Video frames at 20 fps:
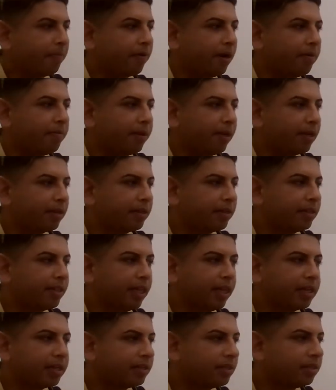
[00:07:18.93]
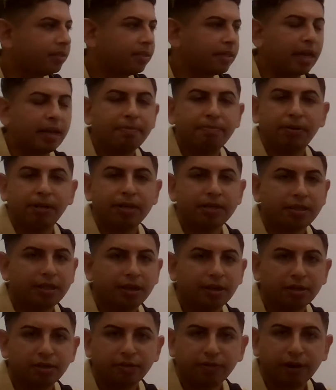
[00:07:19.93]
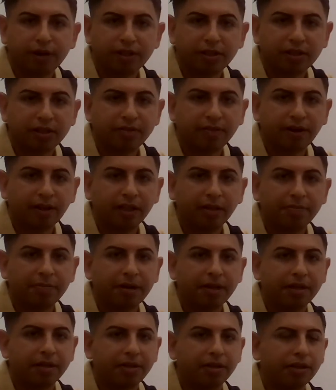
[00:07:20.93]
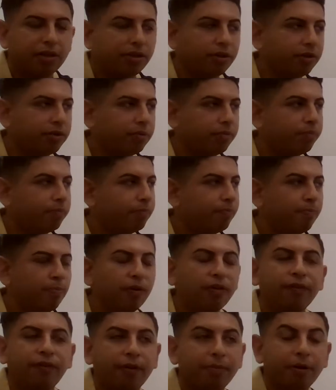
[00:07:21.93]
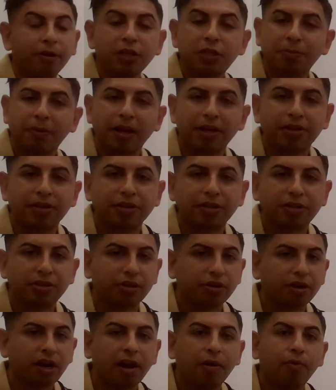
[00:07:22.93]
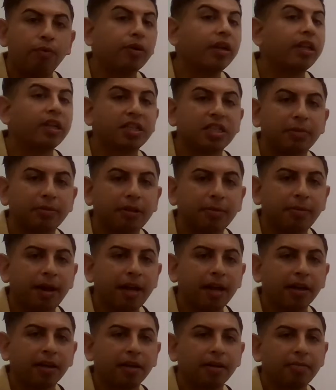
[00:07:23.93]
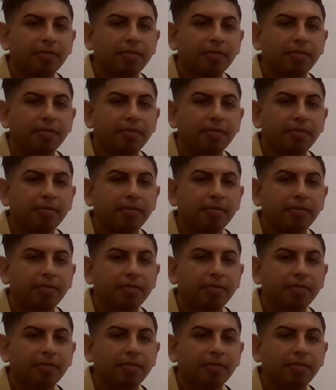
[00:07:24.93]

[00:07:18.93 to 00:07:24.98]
right? Because it takes 10 plus years for it to develop. And for most patients, they're not really symptomatic,